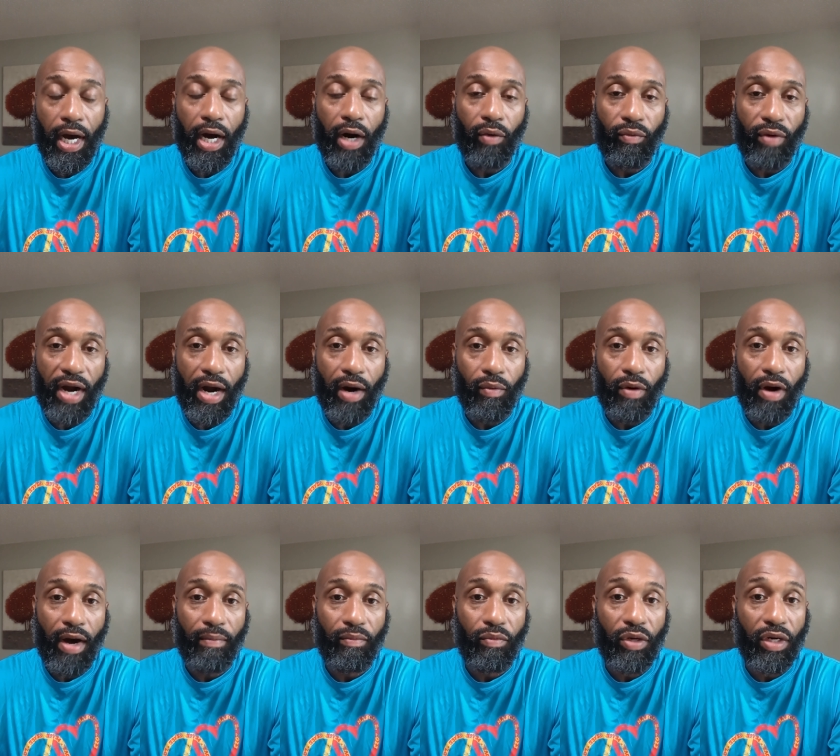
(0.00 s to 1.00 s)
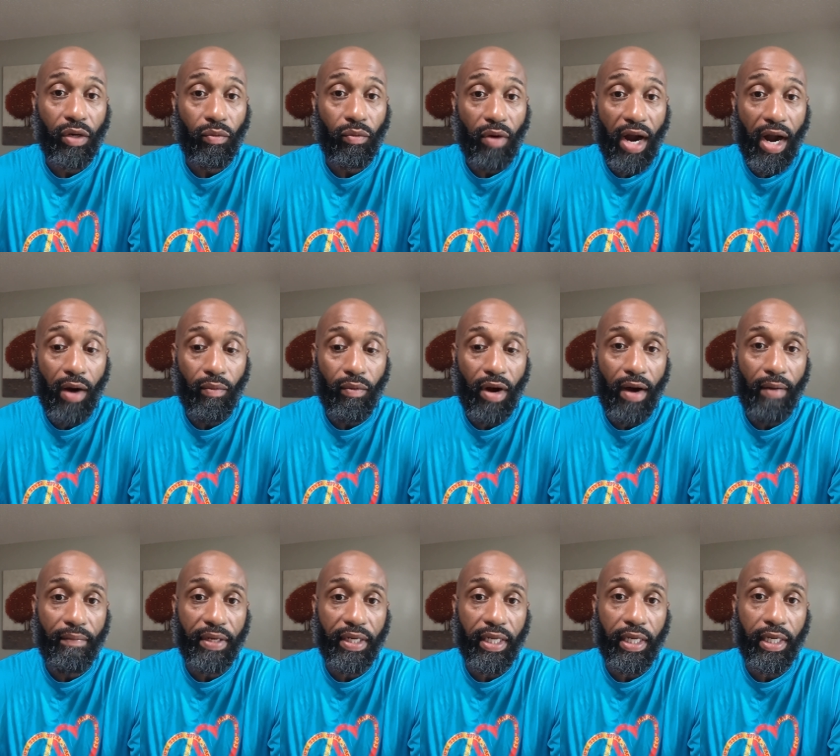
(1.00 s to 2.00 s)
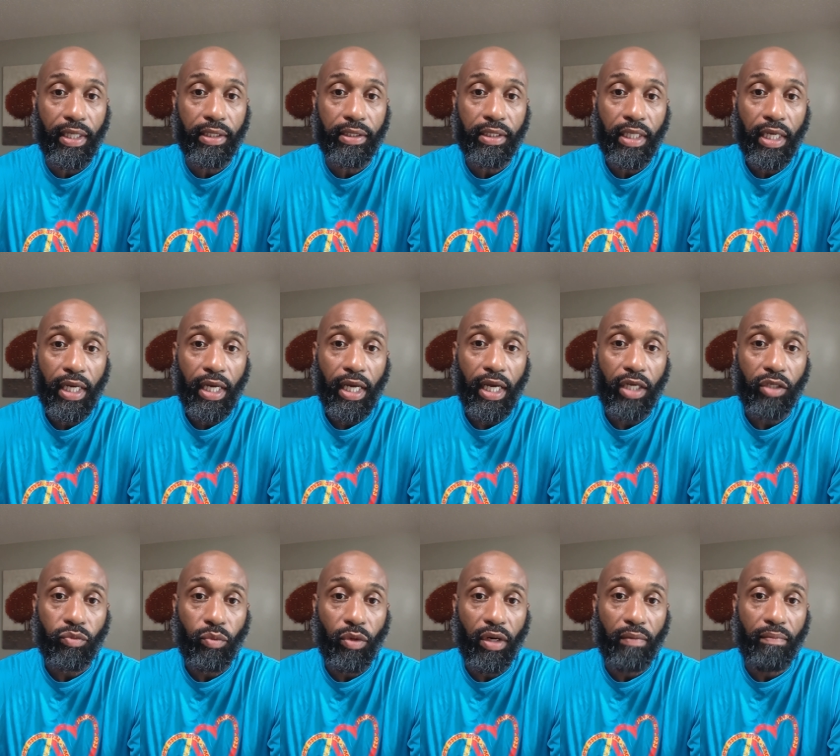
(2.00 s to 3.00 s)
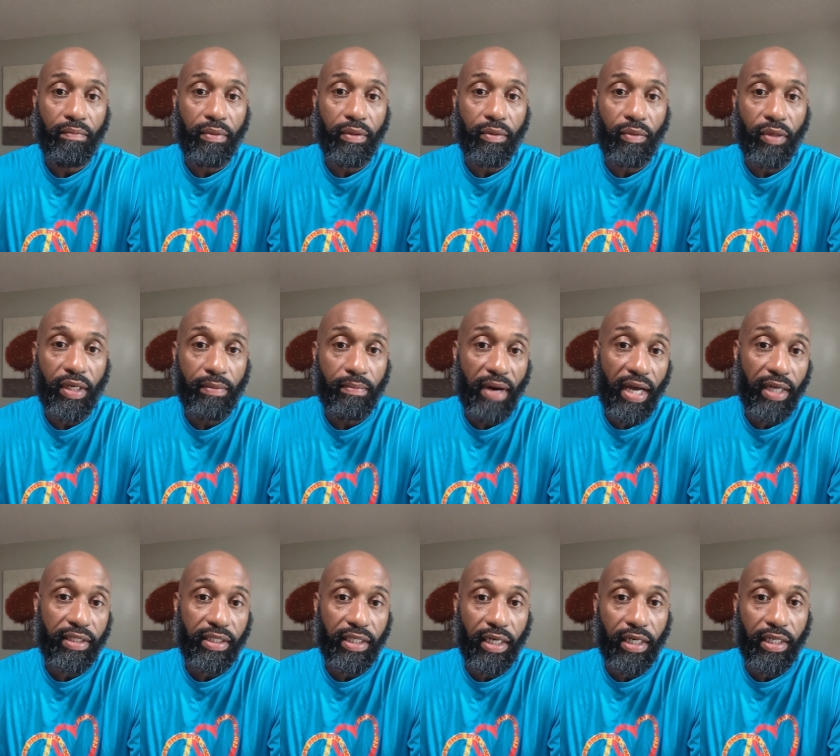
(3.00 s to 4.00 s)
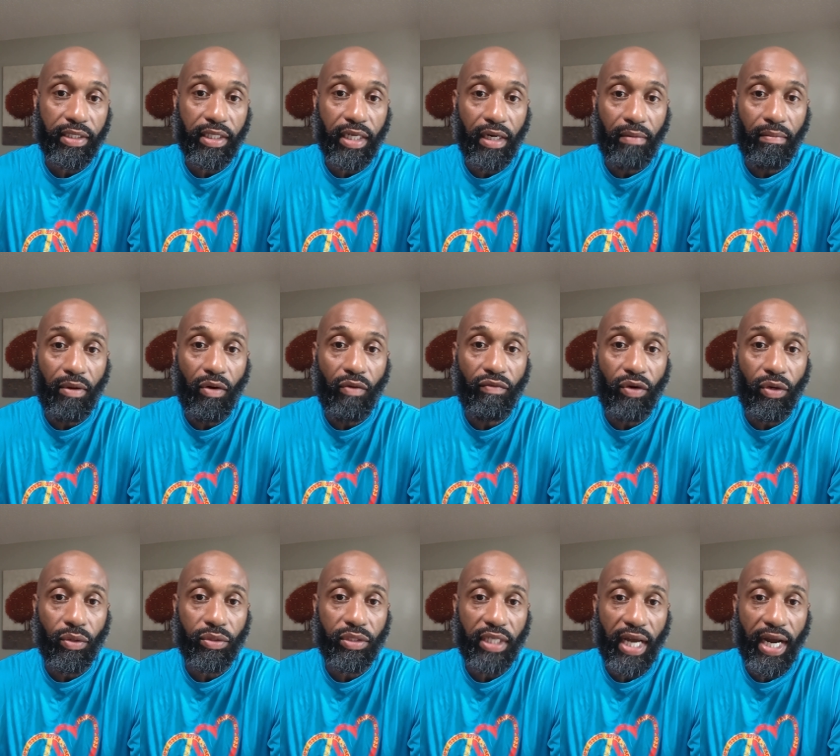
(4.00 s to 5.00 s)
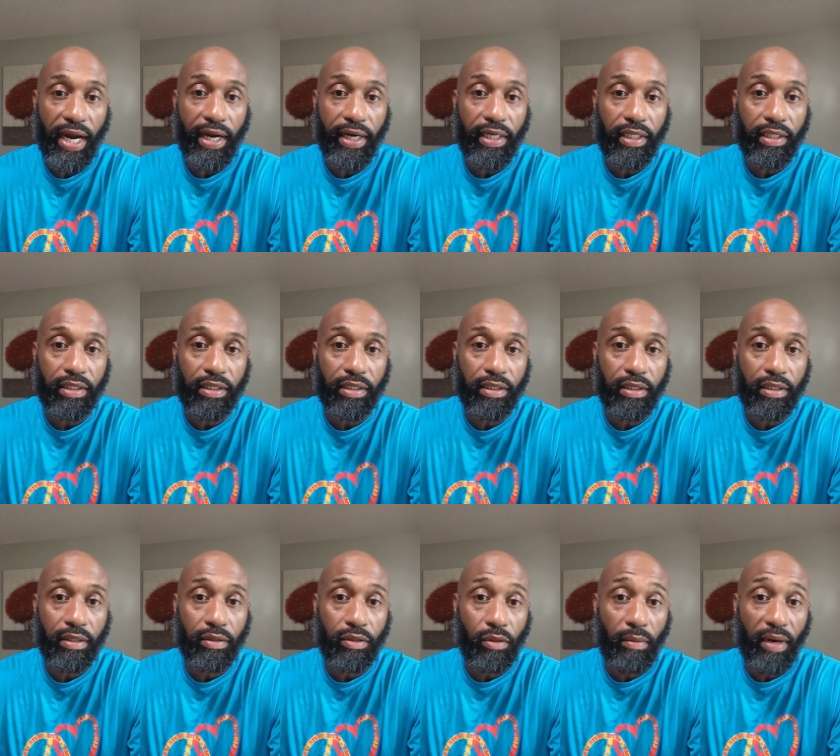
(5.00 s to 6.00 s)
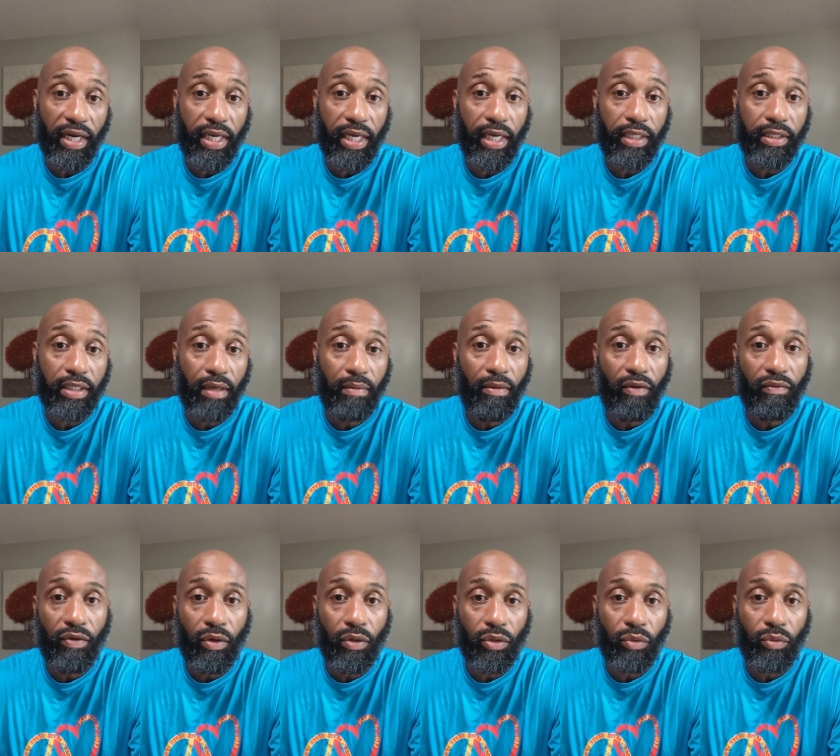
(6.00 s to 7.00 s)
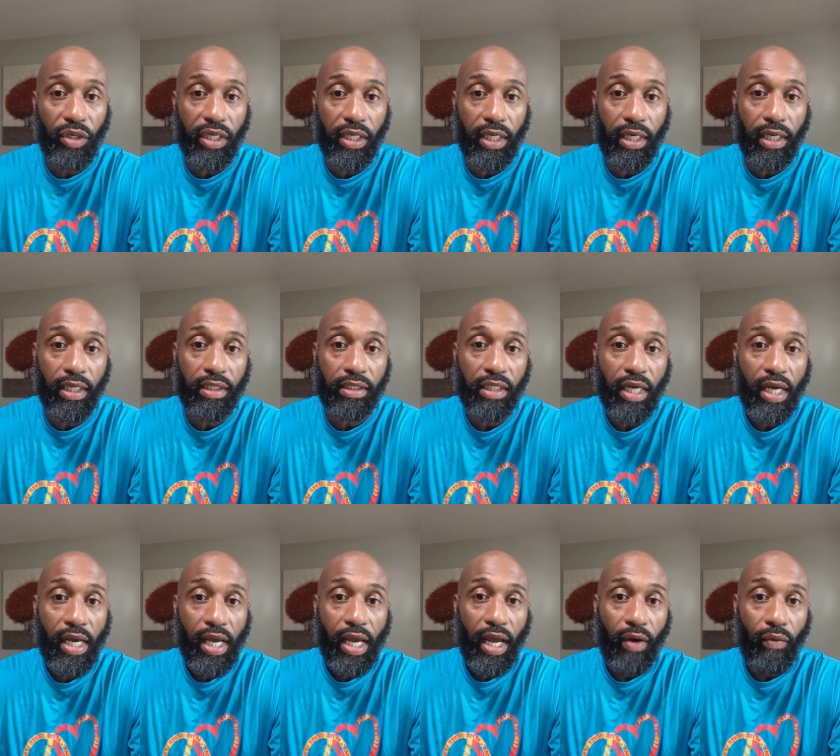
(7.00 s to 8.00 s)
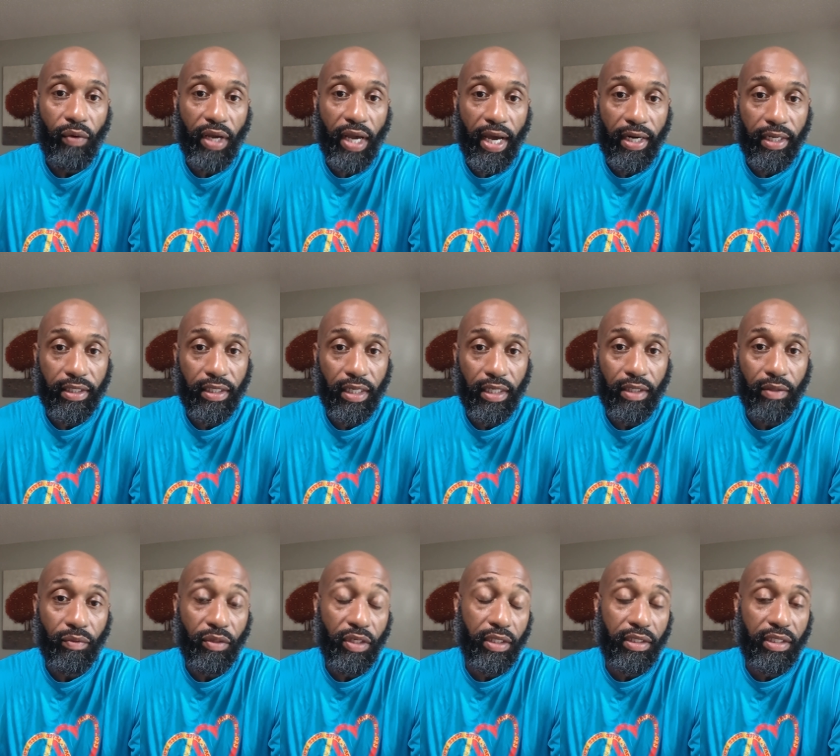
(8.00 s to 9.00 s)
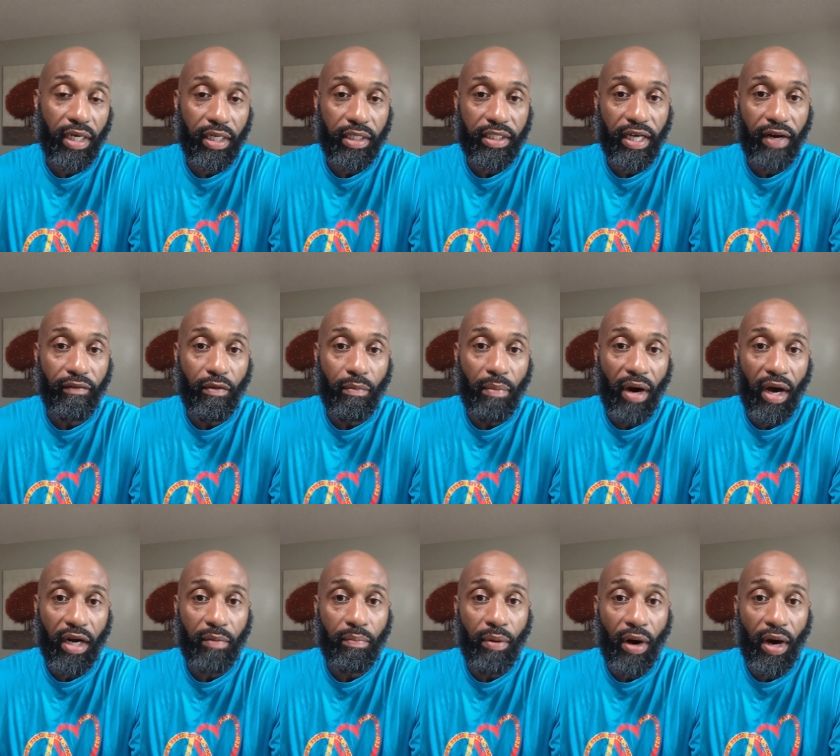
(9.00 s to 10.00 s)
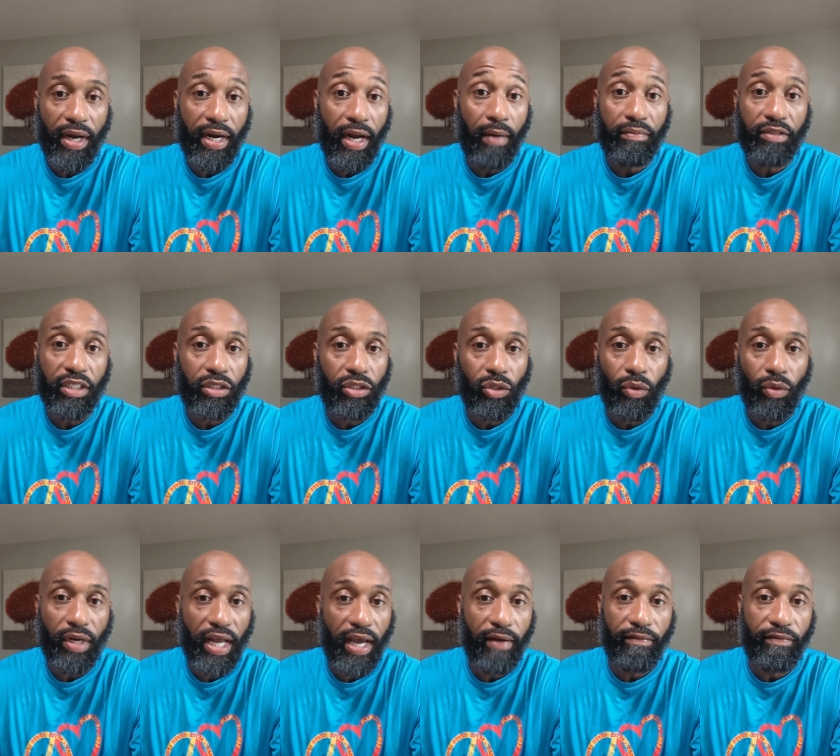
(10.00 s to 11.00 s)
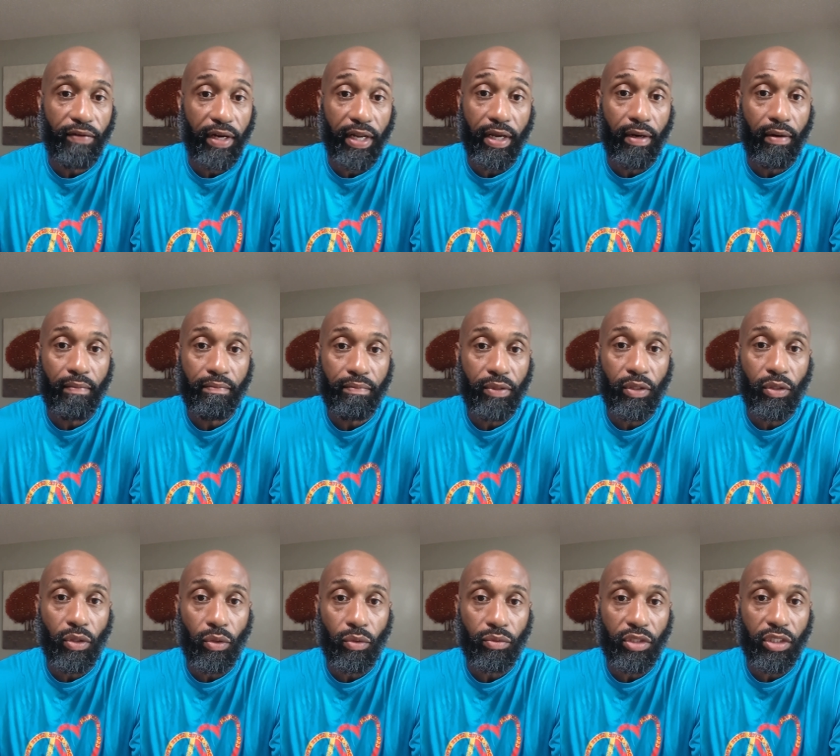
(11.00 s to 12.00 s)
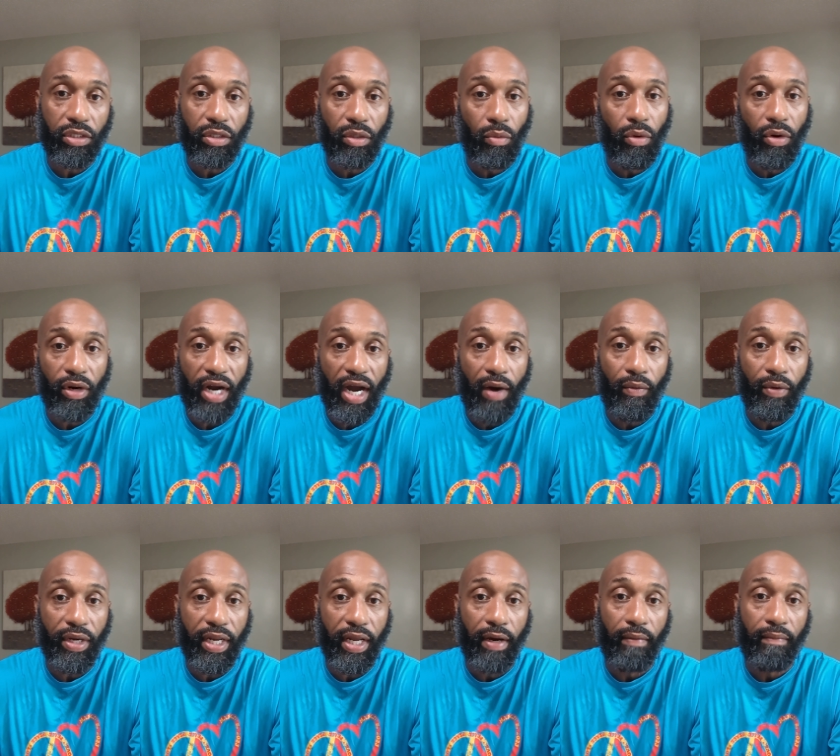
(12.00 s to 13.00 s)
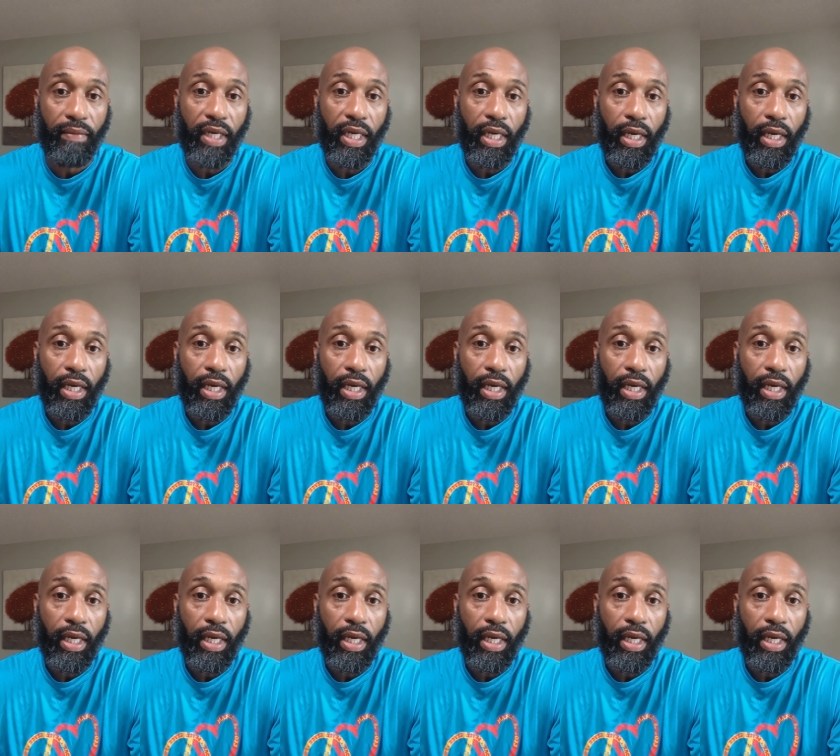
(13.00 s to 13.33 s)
a round robin. What a round robin is is what when my sons come over on Saturdays and you know my kids come over on the weekends and we got to touch we touch every body part and I'm just doing that for them, you know, just to work out with them.